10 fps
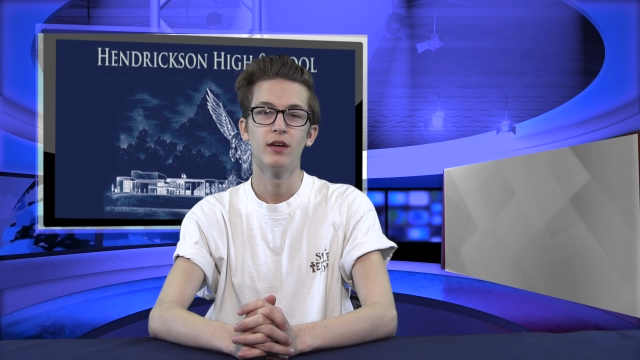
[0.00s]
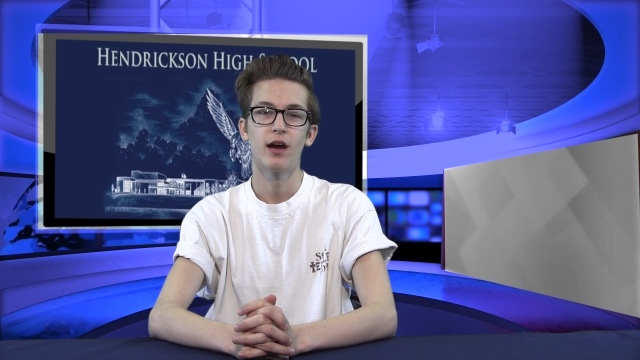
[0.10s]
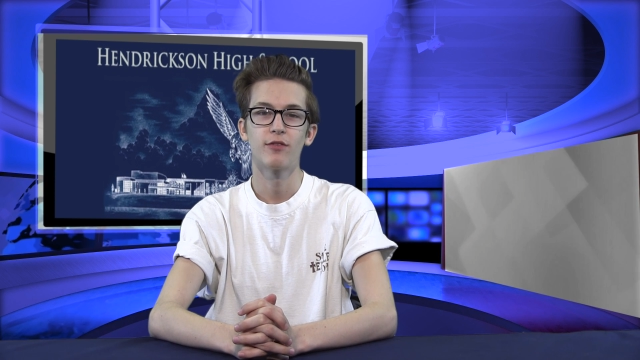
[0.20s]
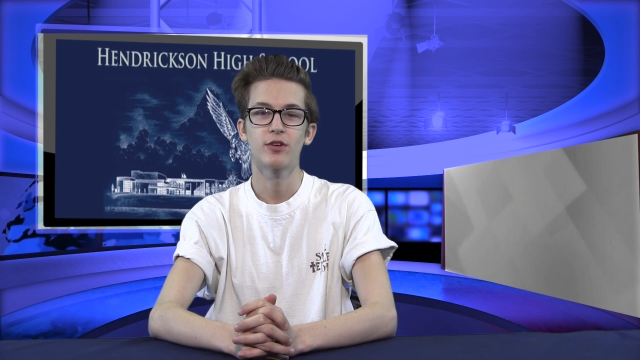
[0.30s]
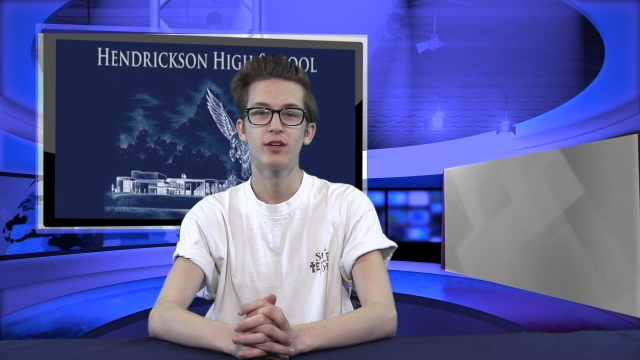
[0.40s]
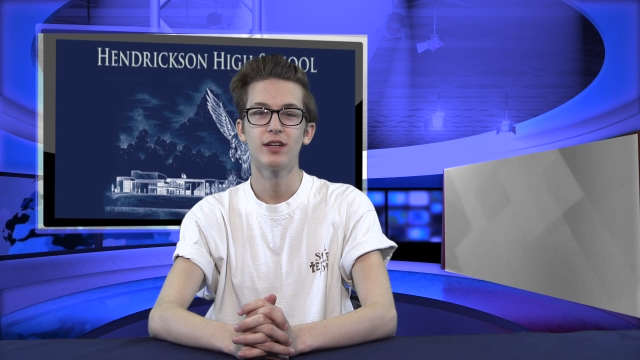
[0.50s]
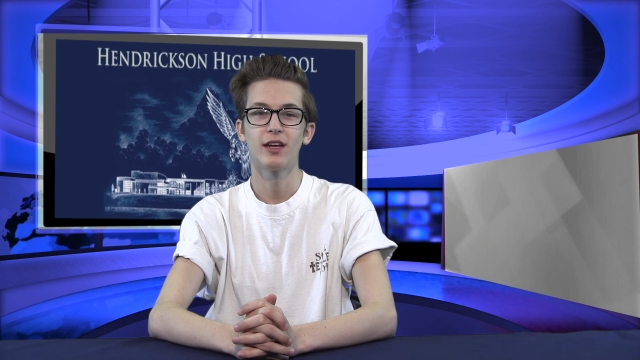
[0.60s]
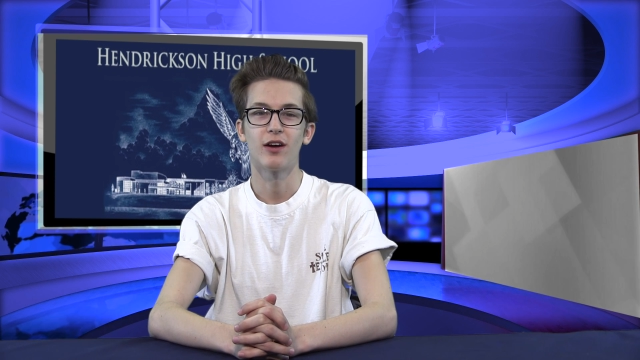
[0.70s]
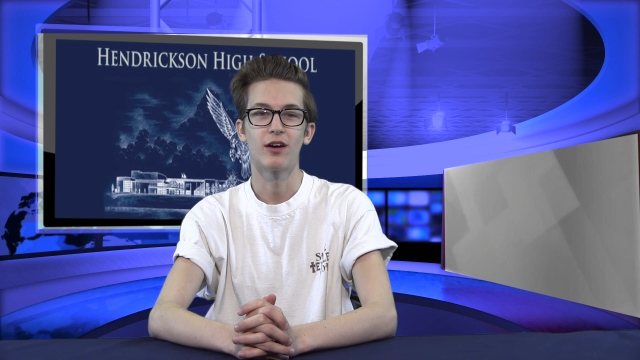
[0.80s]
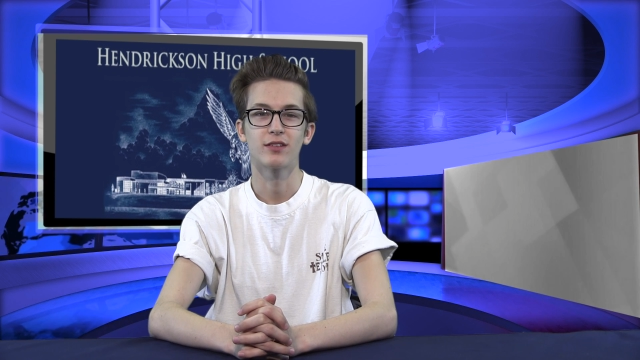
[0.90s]
Have a great
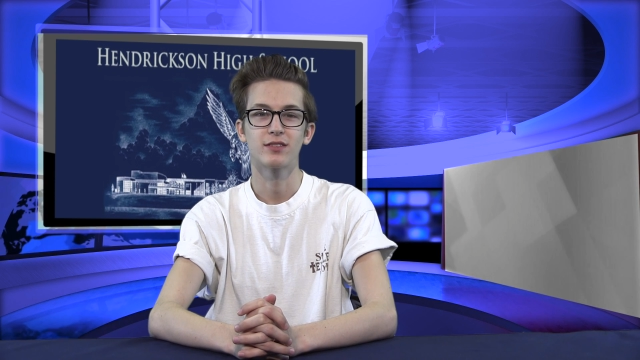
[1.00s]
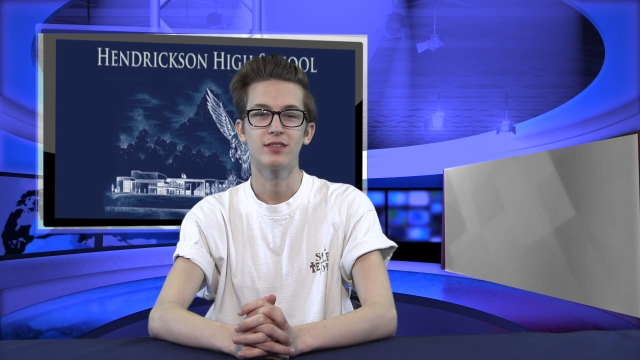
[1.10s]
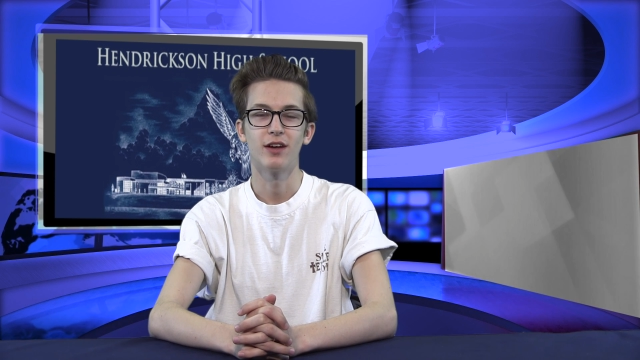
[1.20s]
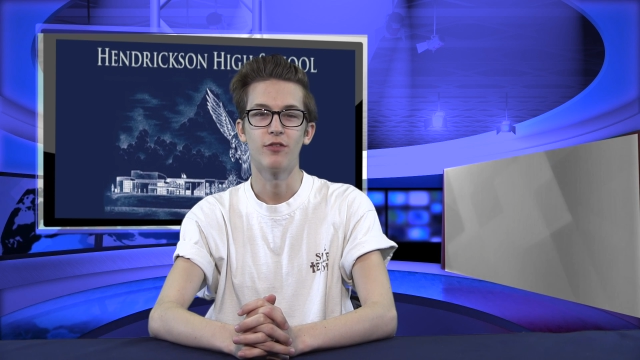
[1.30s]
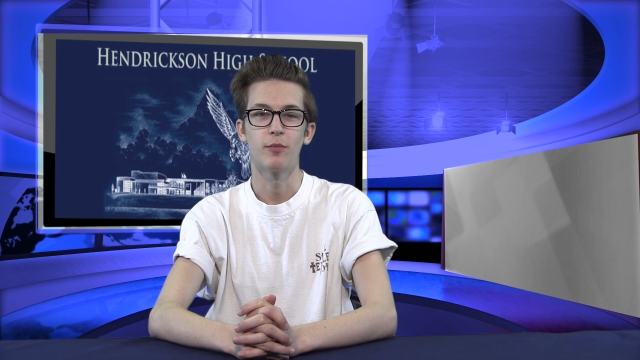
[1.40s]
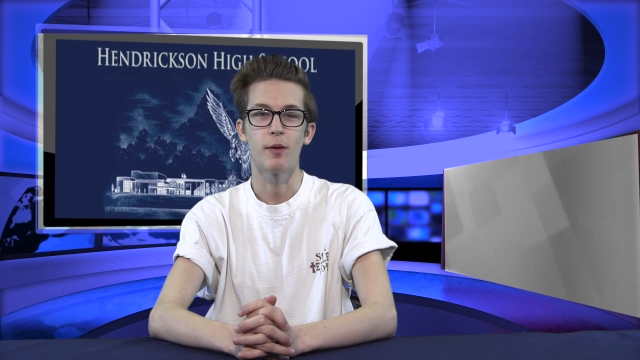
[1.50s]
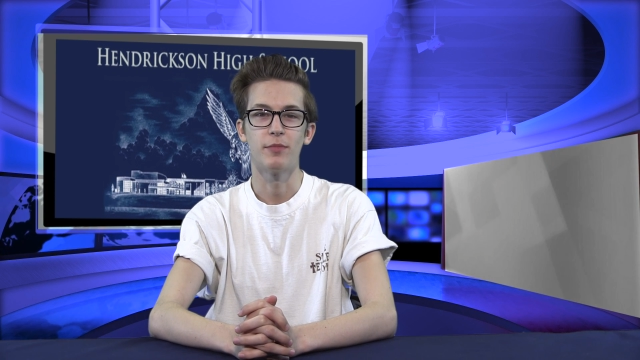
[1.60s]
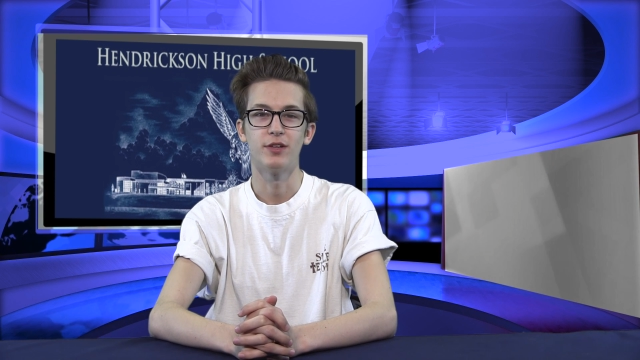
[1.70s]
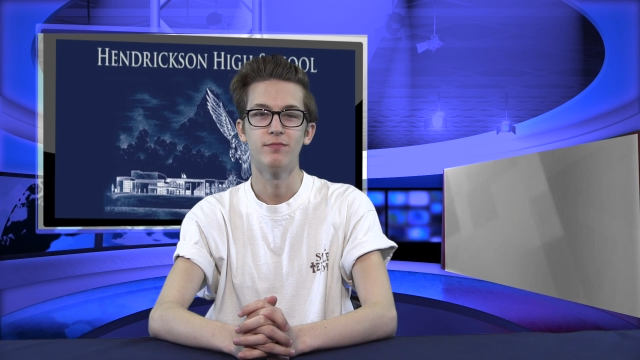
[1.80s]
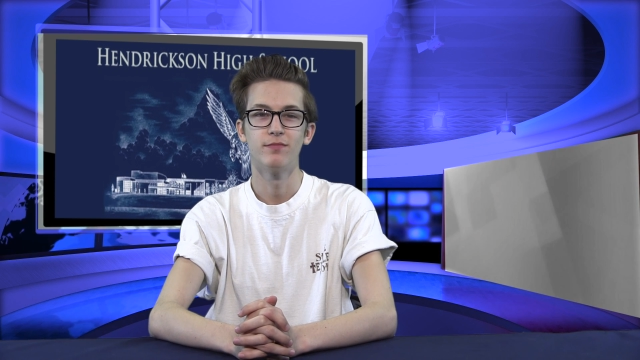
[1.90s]
day, Hawks, and
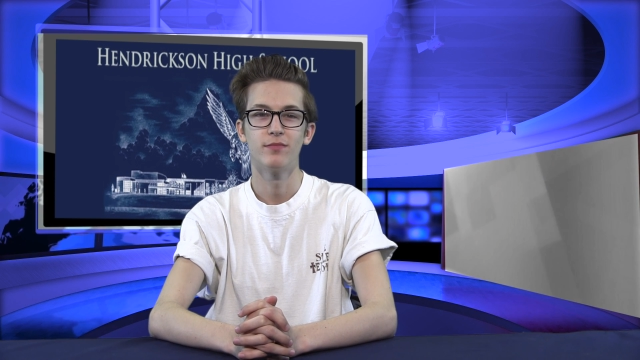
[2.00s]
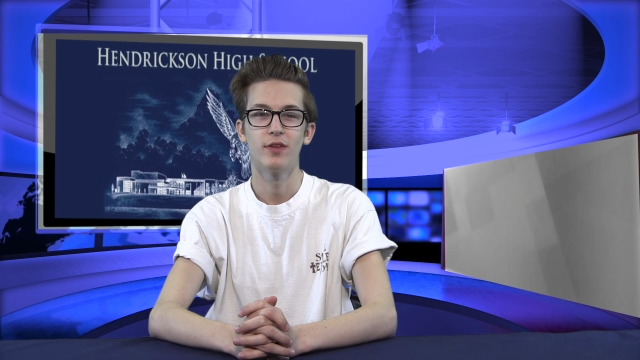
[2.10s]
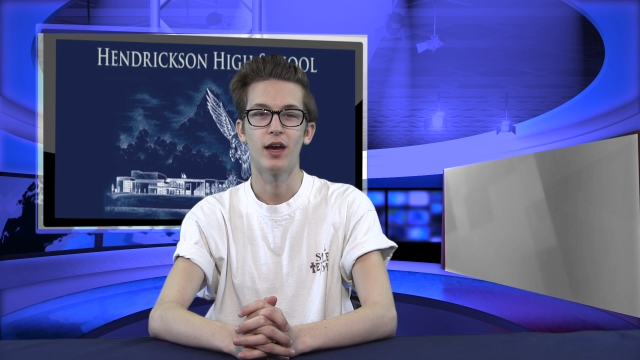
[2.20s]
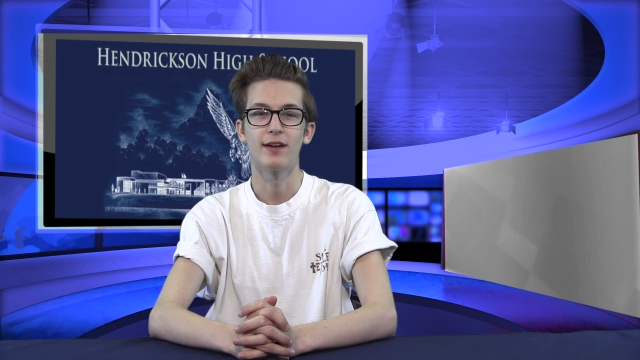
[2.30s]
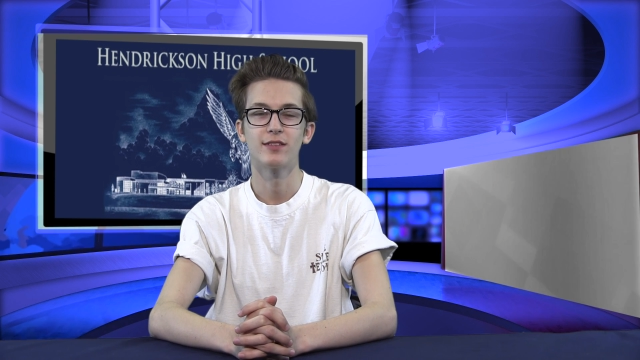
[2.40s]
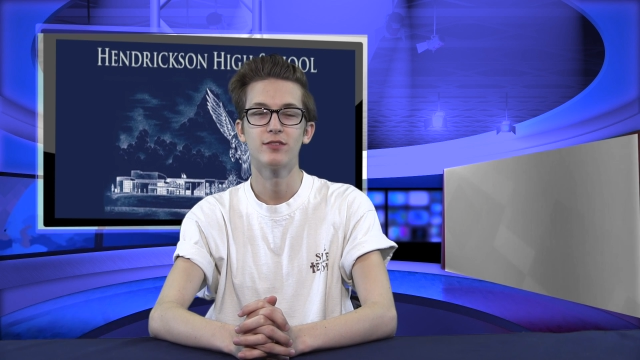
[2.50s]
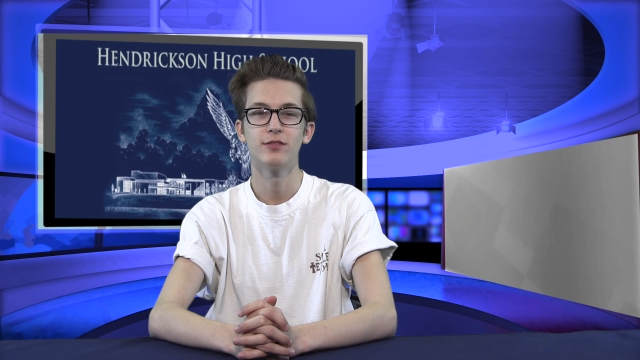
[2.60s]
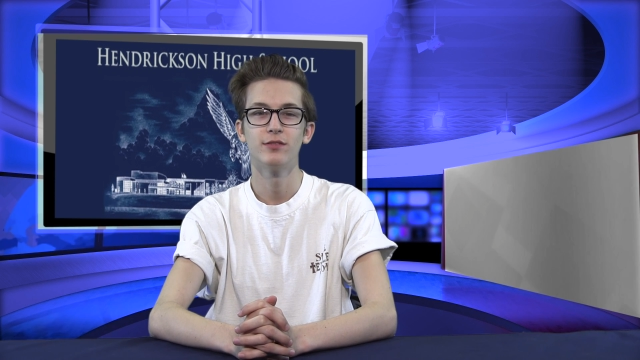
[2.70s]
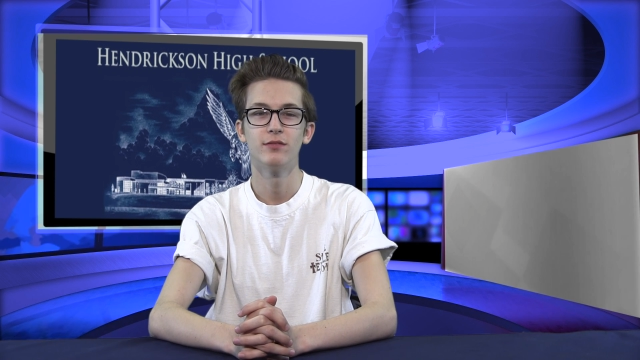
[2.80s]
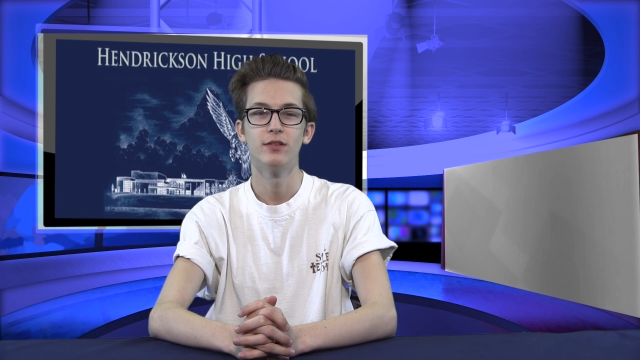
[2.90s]
remember,
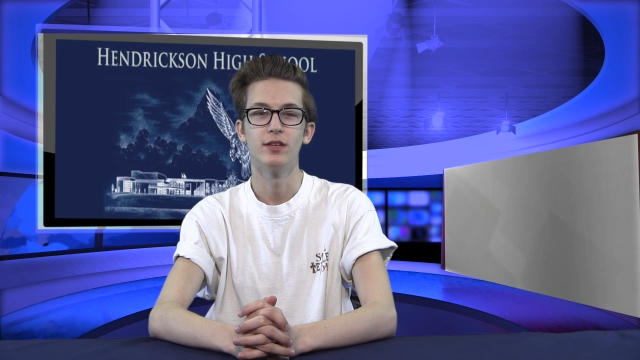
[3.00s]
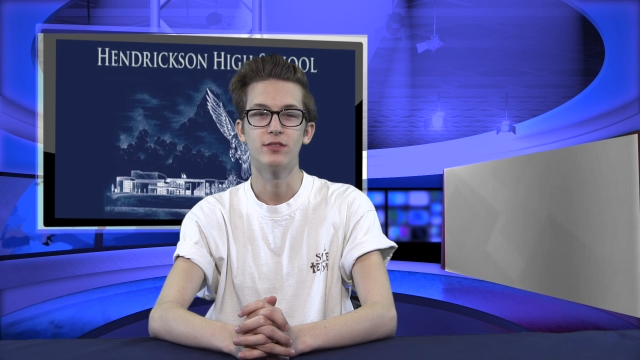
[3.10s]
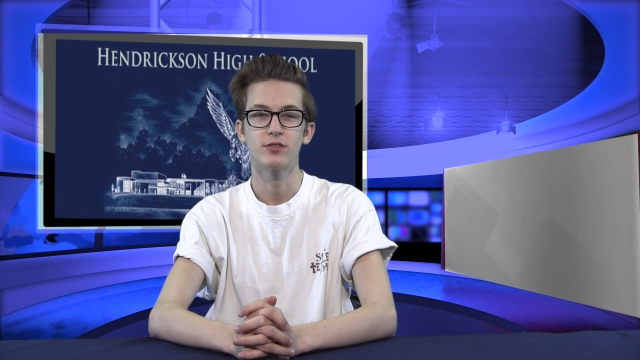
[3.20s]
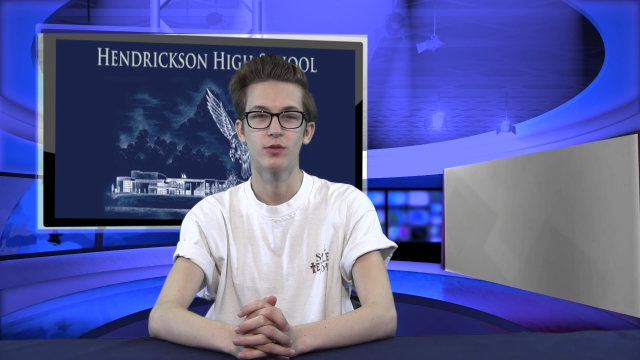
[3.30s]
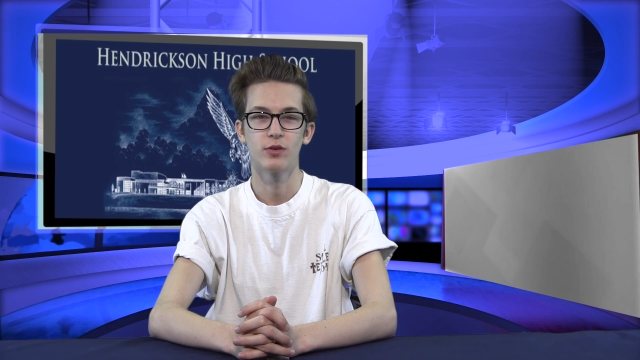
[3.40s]
attitude is a